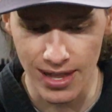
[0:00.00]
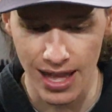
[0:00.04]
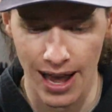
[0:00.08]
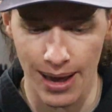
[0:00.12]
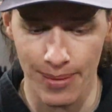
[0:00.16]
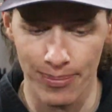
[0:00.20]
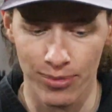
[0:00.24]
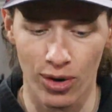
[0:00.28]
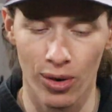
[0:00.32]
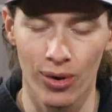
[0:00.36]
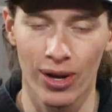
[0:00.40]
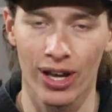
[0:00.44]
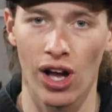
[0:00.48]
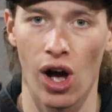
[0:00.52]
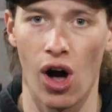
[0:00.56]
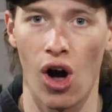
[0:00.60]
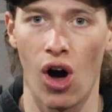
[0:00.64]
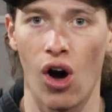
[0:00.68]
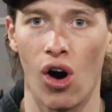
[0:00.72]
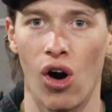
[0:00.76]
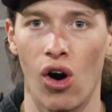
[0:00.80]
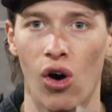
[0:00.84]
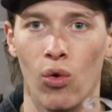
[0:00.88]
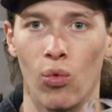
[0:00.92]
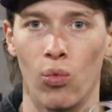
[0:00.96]
I'm throwing
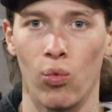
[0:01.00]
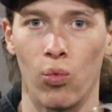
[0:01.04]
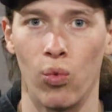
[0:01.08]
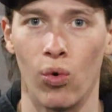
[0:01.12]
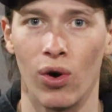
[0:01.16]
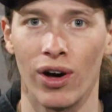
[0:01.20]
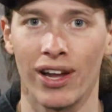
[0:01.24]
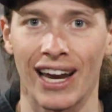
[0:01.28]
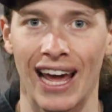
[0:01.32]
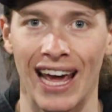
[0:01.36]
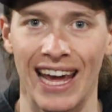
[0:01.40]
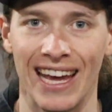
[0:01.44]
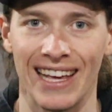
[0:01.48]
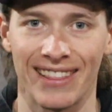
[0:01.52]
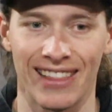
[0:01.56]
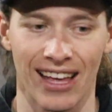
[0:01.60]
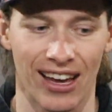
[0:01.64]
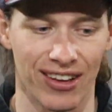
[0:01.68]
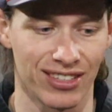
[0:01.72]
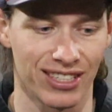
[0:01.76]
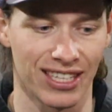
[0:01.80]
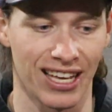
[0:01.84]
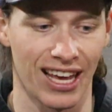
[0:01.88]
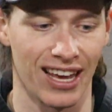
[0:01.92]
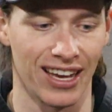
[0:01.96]
all 1/8
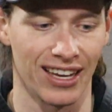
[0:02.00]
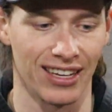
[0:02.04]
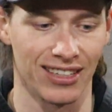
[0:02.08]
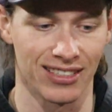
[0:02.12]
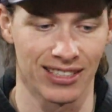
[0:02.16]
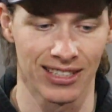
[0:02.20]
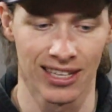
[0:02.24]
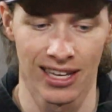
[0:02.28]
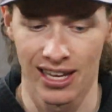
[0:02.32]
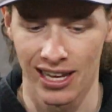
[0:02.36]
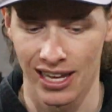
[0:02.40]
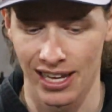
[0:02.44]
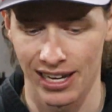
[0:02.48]
ounce heads.